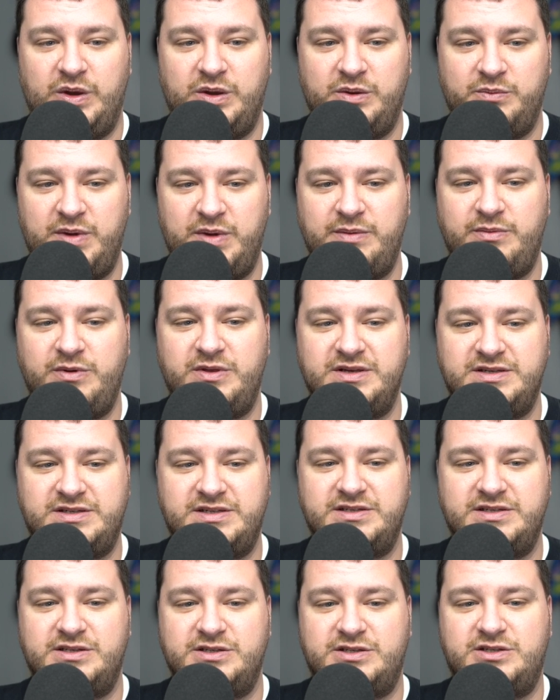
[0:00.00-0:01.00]
maybe this
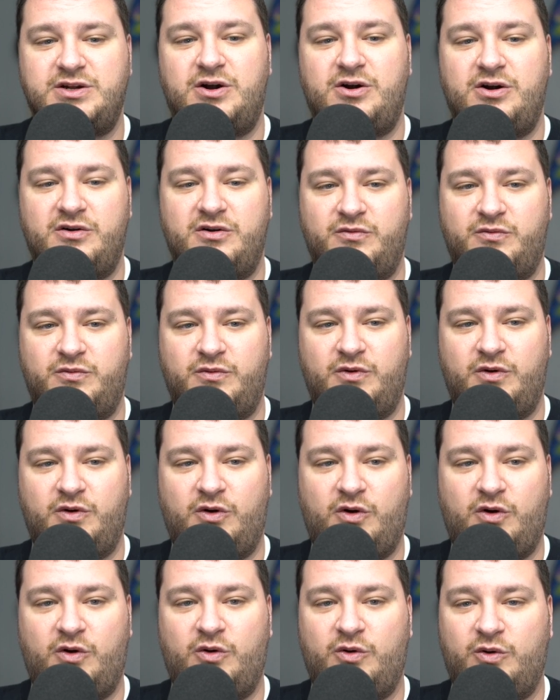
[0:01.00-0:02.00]
is the start of a
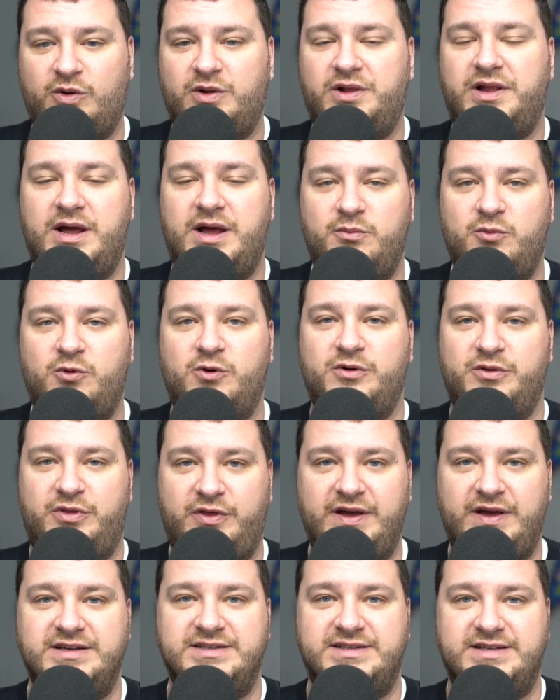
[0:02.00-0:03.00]
whole lot more
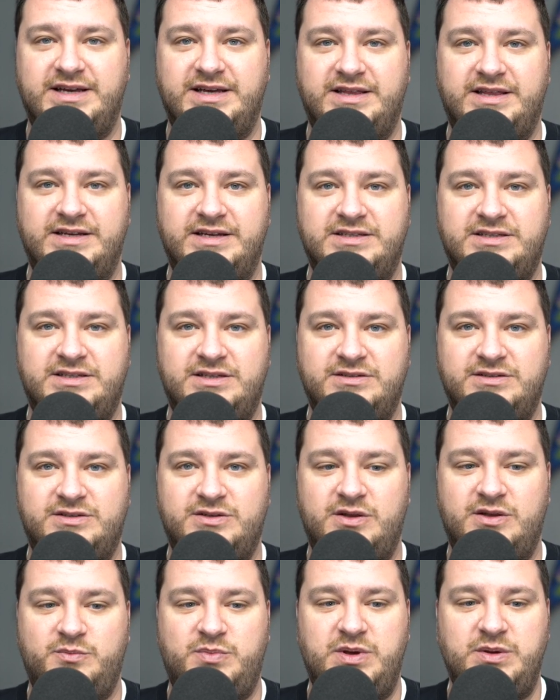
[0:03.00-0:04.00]
things like this,
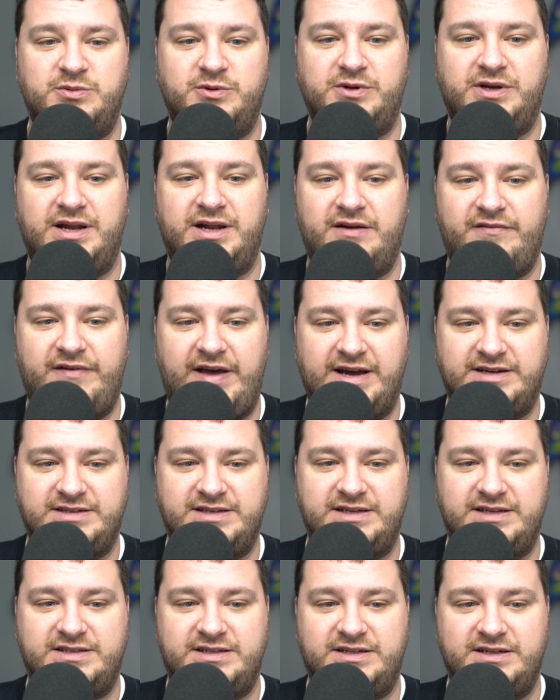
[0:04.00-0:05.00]
so that people could have
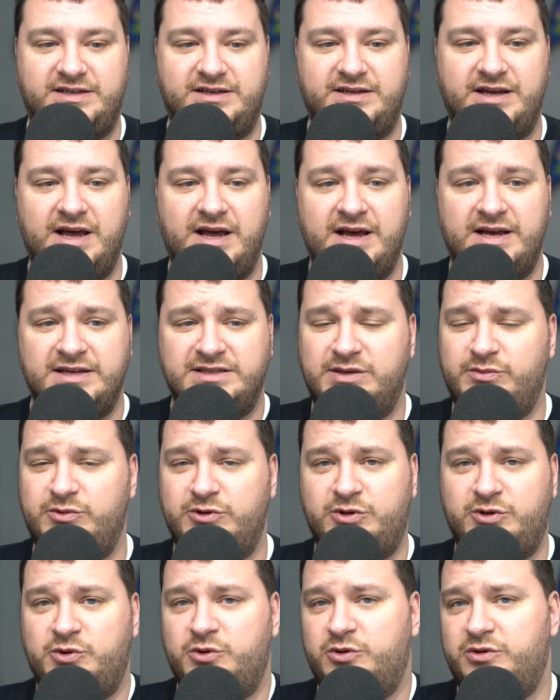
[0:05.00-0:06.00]
access to some of
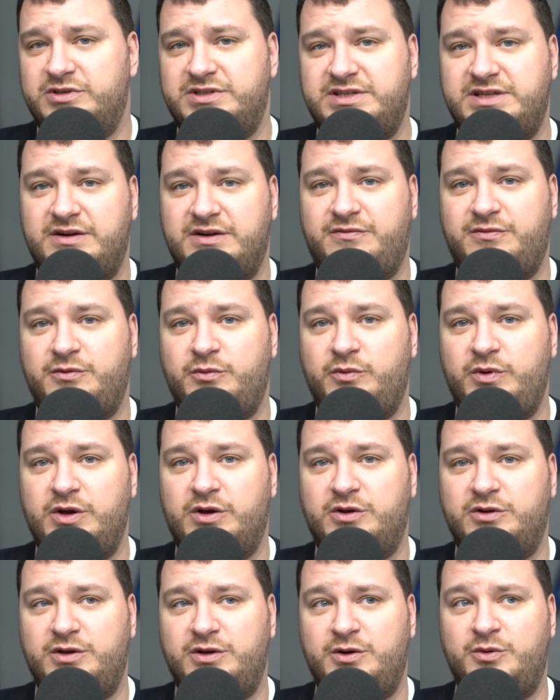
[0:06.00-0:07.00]
the cooler stuff that we
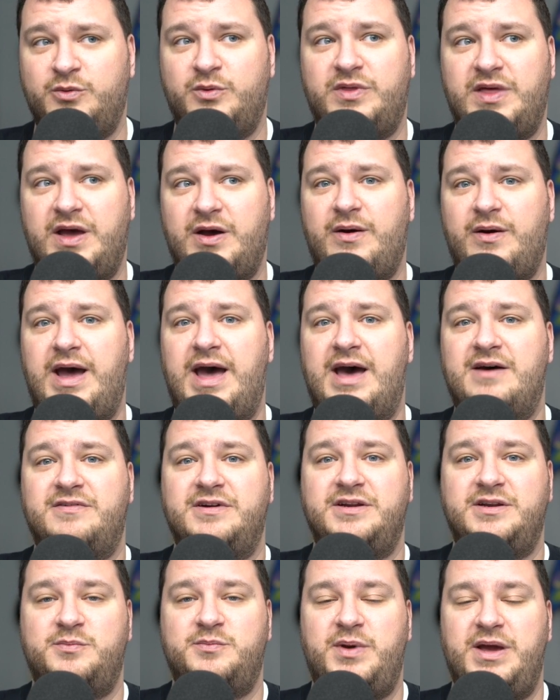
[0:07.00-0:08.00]
all do without
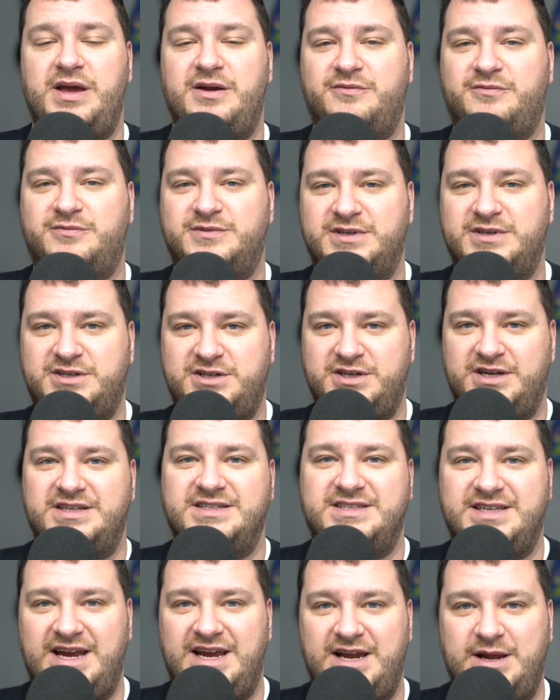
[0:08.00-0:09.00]
having to pay such
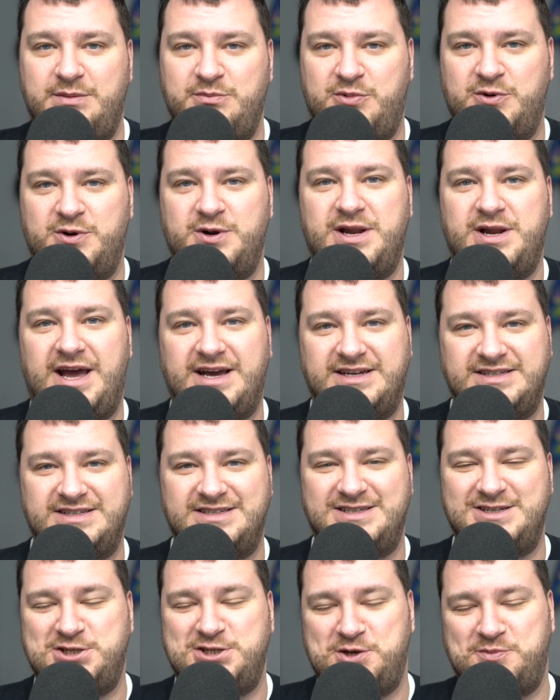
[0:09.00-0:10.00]
insane import
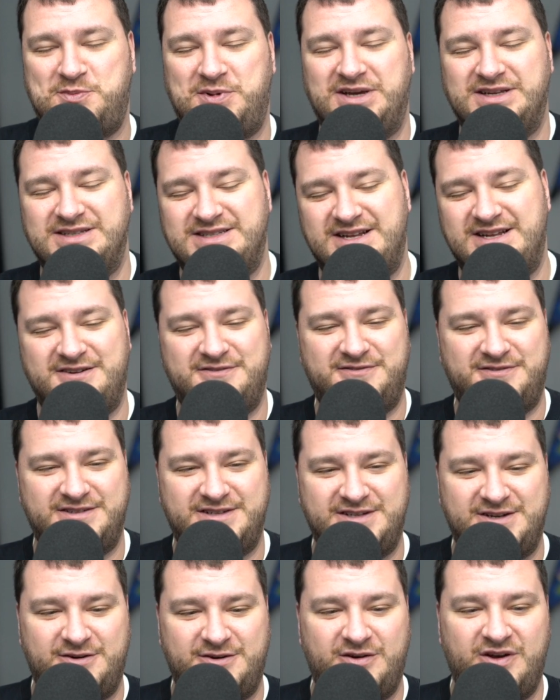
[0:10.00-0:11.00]
taxes and shipping and stuff.
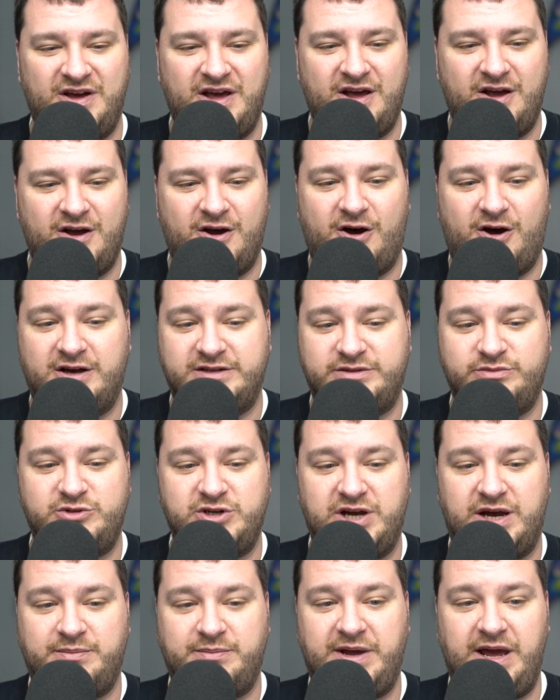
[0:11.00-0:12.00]
So awesome
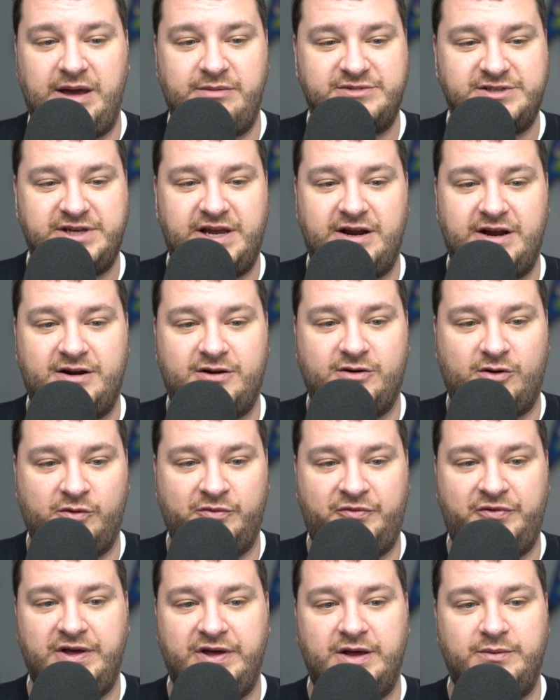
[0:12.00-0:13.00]
job, Gamescare.
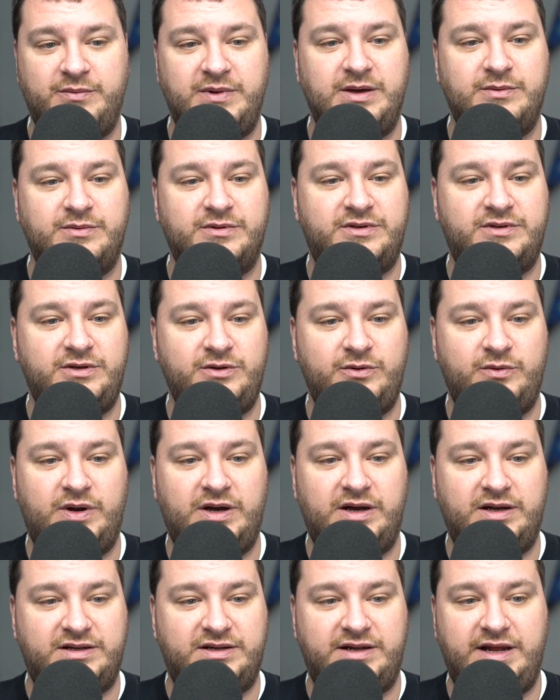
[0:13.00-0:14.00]
Hopefully I'll be able
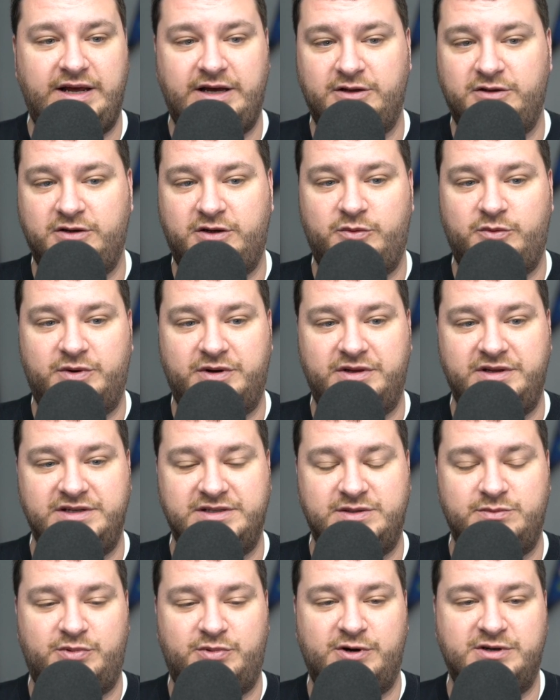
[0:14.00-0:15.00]
to take a look at one of
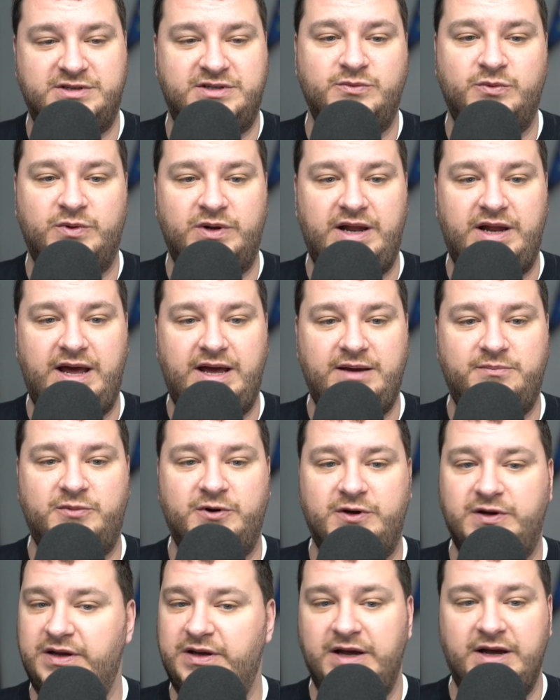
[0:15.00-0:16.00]
these in person one day,
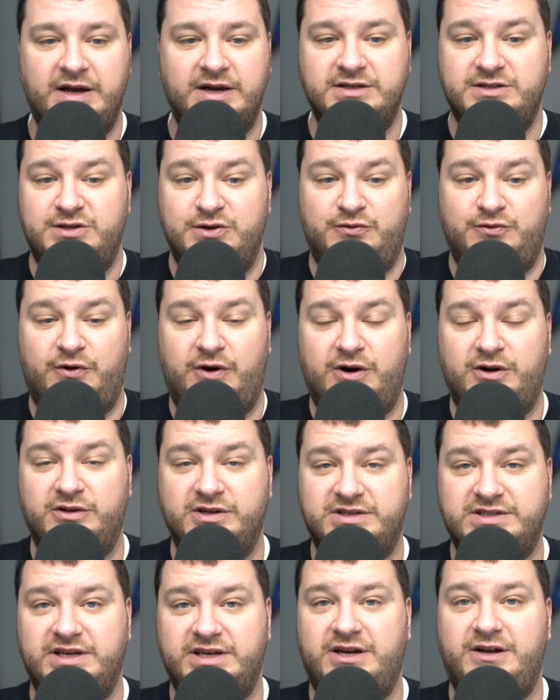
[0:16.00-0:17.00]
but so far it
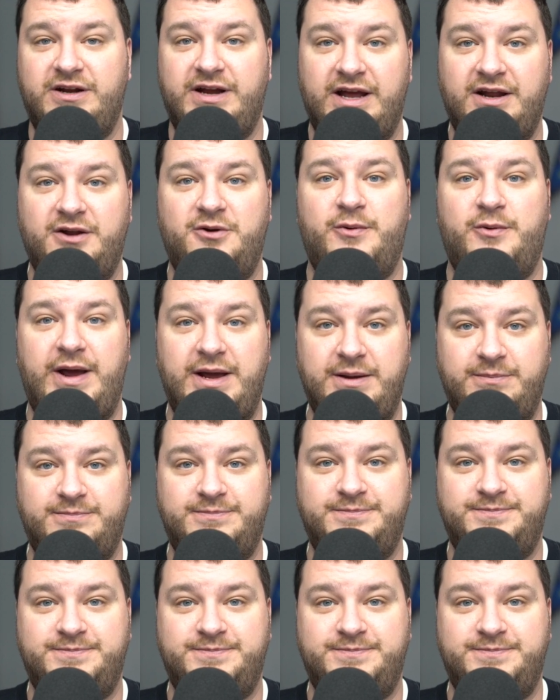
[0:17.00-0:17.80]
looks like you're getting it right.